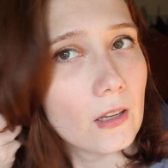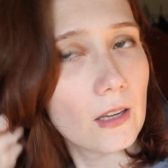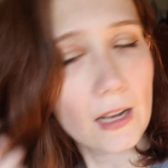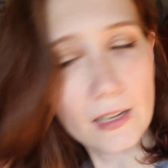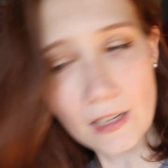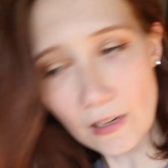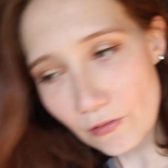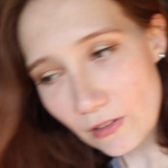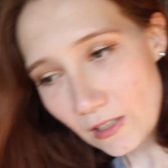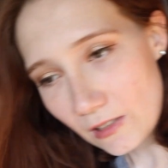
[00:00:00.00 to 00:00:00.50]
I
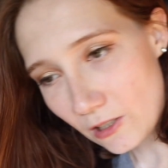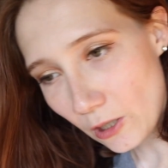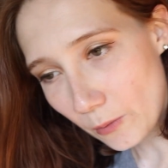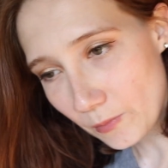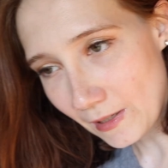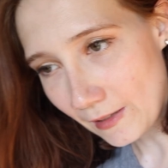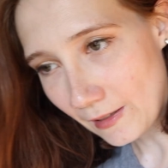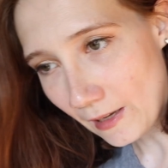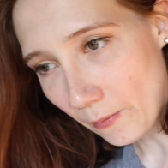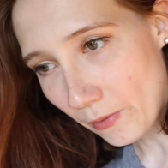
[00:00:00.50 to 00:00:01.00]
never did the
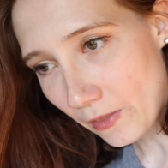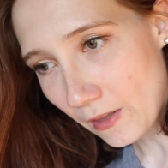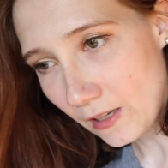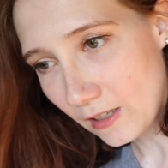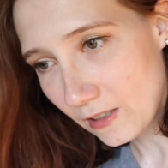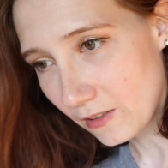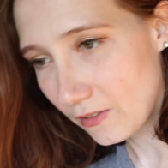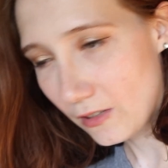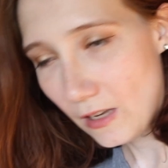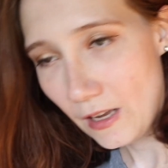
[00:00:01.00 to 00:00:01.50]
upside down thing
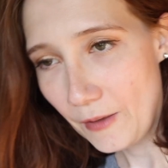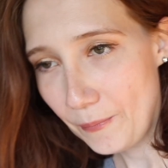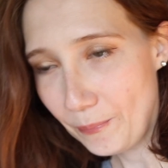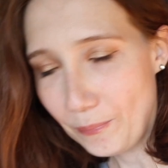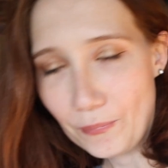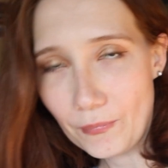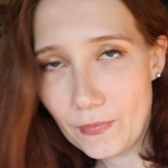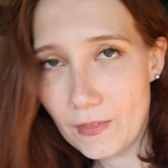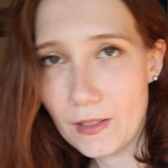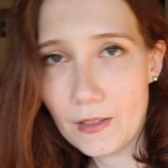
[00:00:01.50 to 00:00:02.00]
because
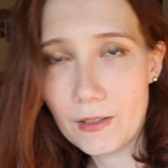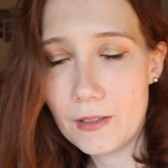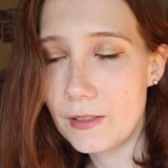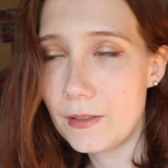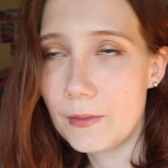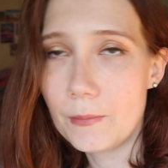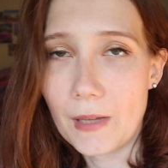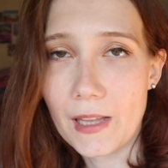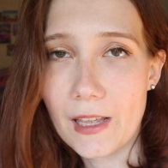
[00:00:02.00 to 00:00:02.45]
my